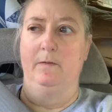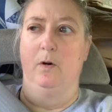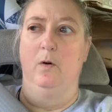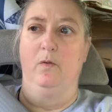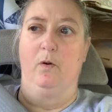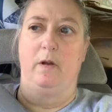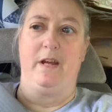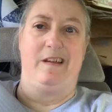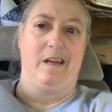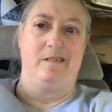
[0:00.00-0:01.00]
over
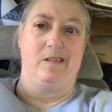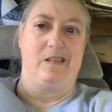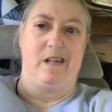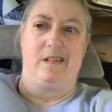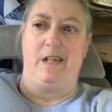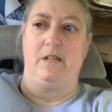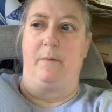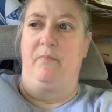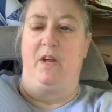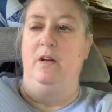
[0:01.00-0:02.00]
like 60
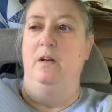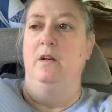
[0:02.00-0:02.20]
something.